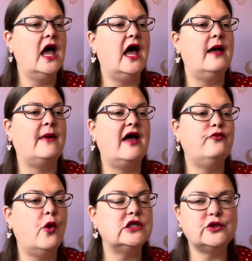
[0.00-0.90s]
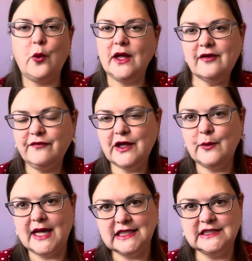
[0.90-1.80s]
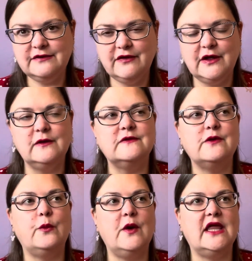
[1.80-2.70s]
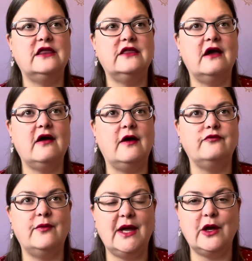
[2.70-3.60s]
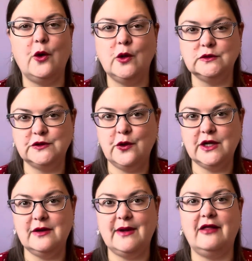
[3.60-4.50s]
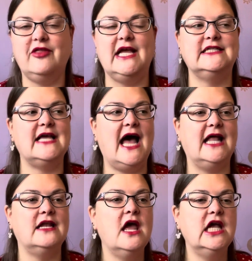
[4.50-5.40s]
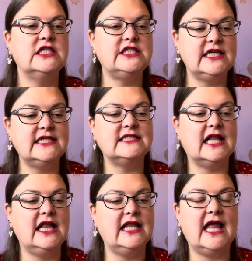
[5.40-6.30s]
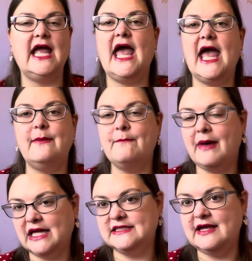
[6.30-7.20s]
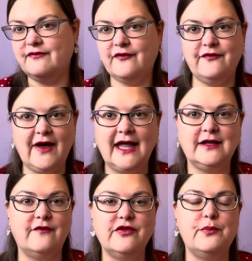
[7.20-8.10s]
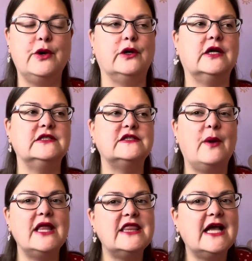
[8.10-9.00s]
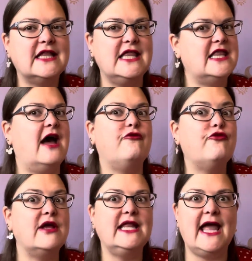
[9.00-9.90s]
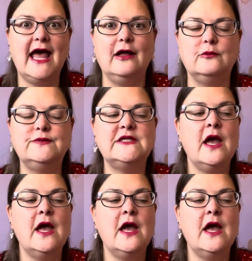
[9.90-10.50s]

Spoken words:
I've watched quite a few interviews with Rebecca Hall talking about this, and she is clearly a massive fan of the book, and so I think that that really helps